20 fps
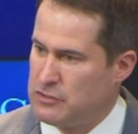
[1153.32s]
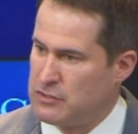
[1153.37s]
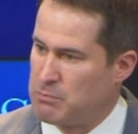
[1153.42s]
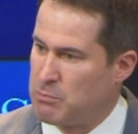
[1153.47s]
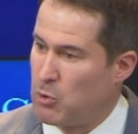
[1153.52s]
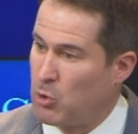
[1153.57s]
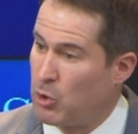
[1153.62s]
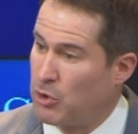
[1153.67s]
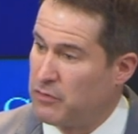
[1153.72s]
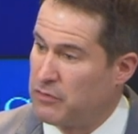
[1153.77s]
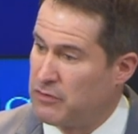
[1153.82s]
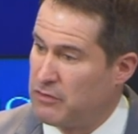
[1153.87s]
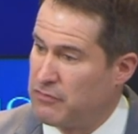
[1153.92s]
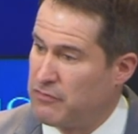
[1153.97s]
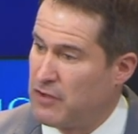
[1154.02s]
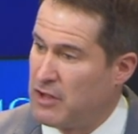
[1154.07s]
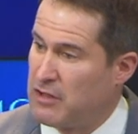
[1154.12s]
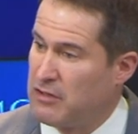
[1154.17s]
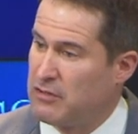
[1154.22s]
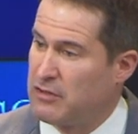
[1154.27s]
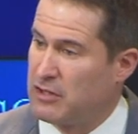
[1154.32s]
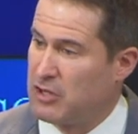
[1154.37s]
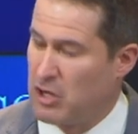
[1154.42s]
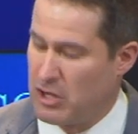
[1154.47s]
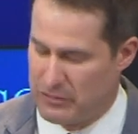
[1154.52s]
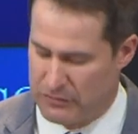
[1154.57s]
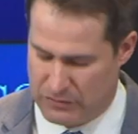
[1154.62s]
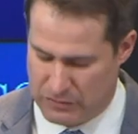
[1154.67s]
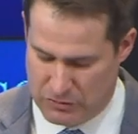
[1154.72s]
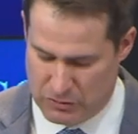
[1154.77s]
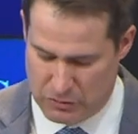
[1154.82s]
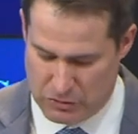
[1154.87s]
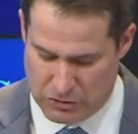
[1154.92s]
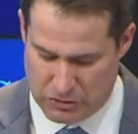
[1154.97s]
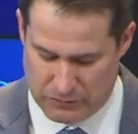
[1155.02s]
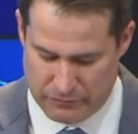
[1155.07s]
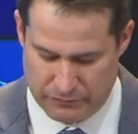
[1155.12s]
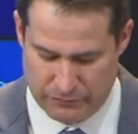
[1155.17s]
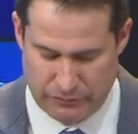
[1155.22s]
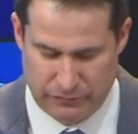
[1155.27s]
to support and defend the
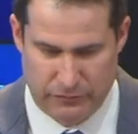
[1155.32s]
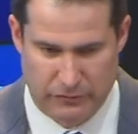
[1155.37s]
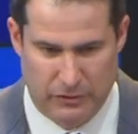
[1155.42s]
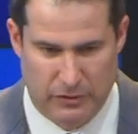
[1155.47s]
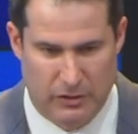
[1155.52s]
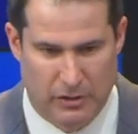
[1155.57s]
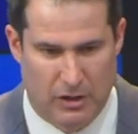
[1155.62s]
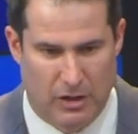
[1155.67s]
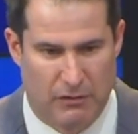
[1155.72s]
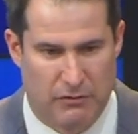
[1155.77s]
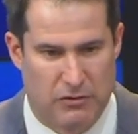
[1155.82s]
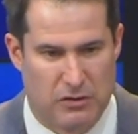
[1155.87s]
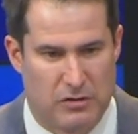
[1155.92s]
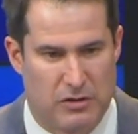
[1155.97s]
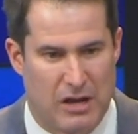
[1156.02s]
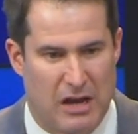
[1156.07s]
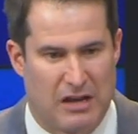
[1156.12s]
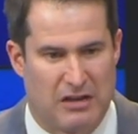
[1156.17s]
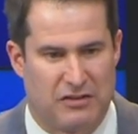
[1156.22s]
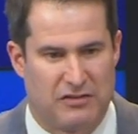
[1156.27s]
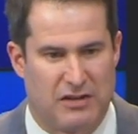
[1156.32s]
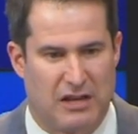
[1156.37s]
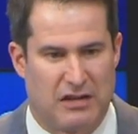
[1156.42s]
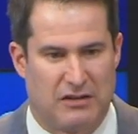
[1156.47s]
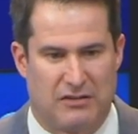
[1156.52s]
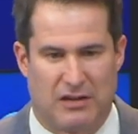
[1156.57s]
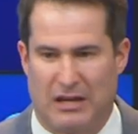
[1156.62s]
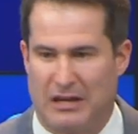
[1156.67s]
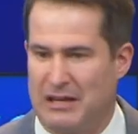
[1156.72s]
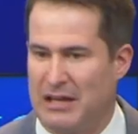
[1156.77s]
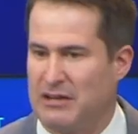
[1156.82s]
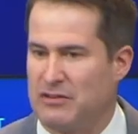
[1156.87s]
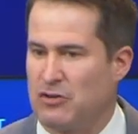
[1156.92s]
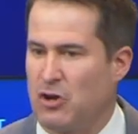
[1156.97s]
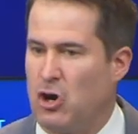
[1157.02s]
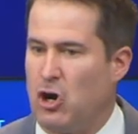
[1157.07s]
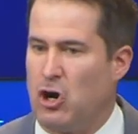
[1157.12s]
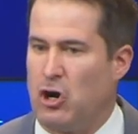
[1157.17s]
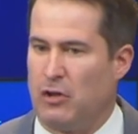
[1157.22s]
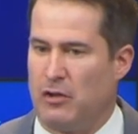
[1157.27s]
Constitution of the United States
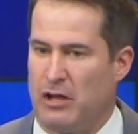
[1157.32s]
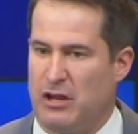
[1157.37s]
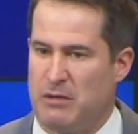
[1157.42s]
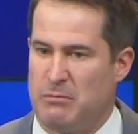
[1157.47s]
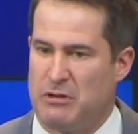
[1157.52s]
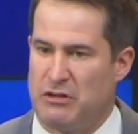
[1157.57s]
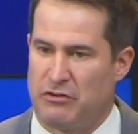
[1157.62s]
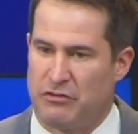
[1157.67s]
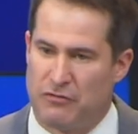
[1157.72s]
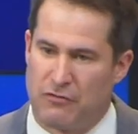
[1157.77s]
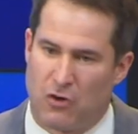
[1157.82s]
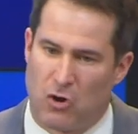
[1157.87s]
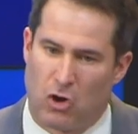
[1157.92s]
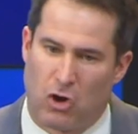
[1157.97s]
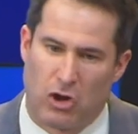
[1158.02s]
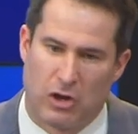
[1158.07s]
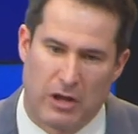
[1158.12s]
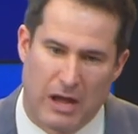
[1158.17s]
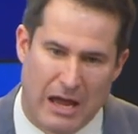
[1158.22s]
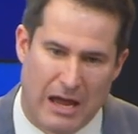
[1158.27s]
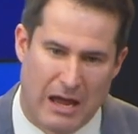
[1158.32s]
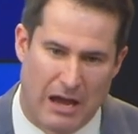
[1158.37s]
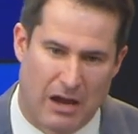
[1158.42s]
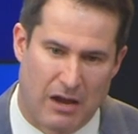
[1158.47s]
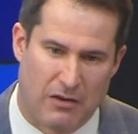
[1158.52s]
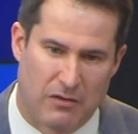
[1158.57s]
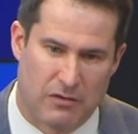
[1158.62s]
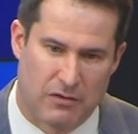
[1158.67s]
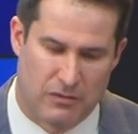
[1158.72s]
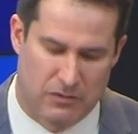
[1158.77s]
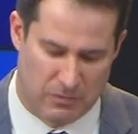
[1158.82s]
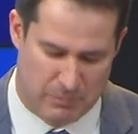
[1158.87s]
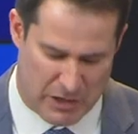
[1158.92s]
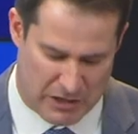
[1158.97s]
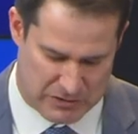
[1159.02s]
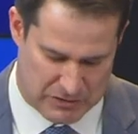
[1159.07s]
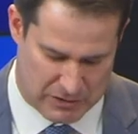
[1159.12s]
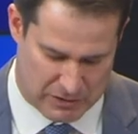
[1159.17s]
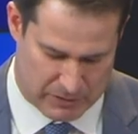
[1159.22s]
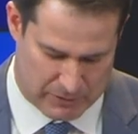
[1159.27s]
against all enemies, foreign and
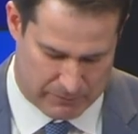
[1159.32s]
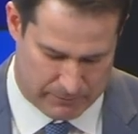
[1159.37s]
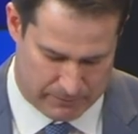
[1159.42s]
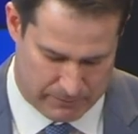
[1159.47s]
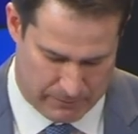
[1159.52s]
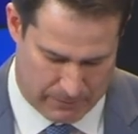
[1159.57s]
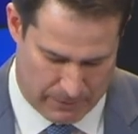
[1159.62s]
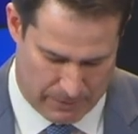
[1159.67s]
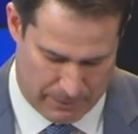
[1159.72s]
domestic.